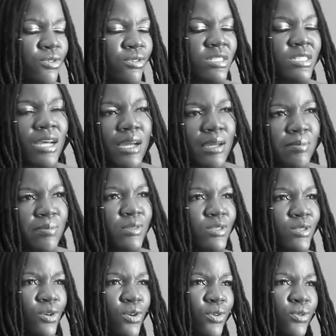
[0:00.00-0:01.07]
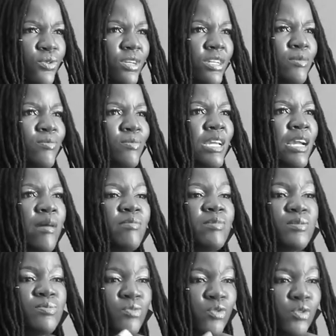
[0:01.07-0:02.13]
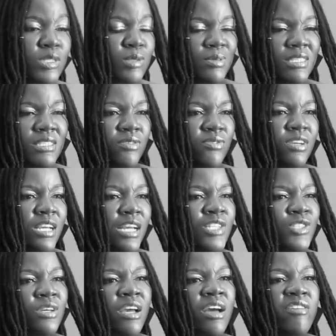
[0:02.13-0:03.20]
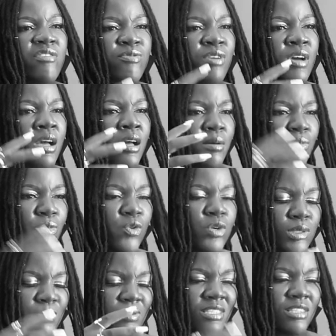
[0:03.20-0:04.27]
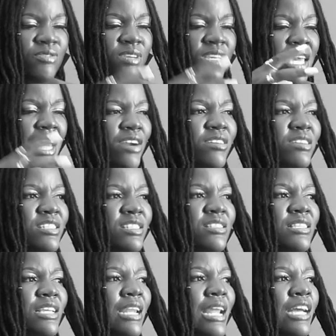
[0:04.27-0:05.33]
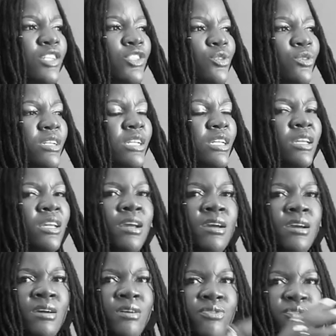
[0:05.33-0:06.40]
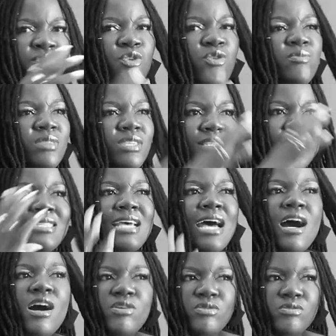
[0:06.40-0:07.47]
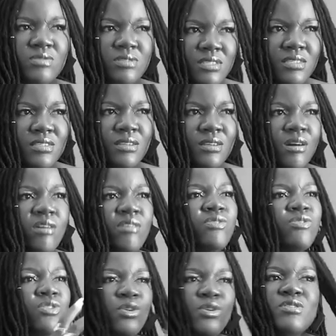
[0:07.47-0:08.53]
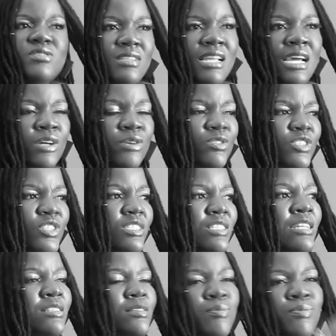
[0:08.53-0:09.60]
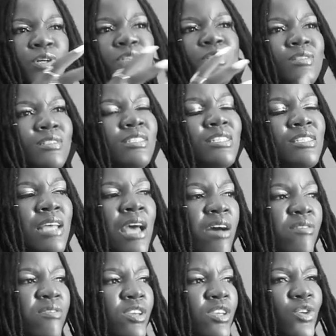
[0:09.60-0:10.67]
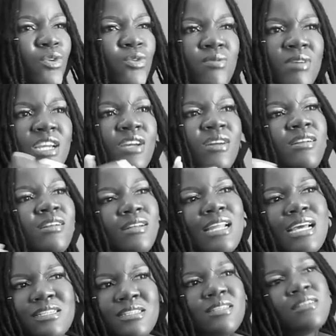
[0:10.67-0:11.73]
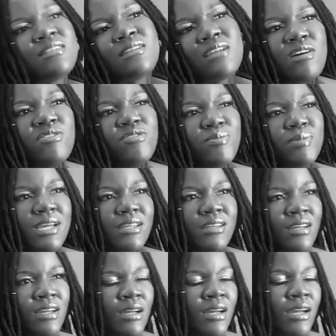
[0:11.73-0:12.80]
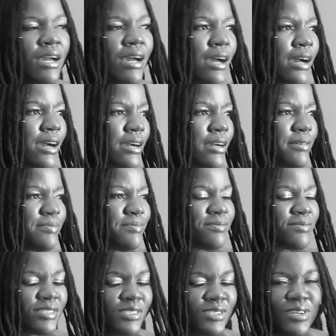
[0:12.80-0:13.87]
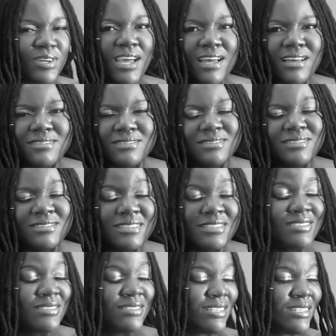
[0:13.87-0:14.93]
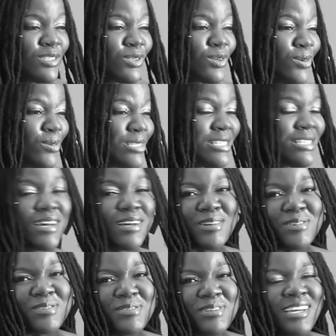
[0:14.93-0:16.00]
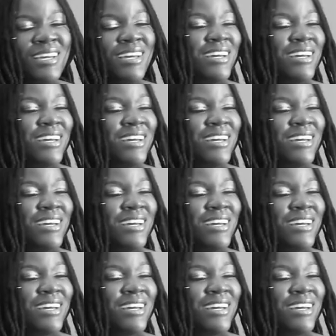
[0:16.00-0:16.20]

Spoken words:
type. So it becomes more specific and you have more specific characters that actually form the sounds of those languages as opposed to just having letters. Your regular Latin alphabet. Wow. So yeah, it's cool stuff. Yeah.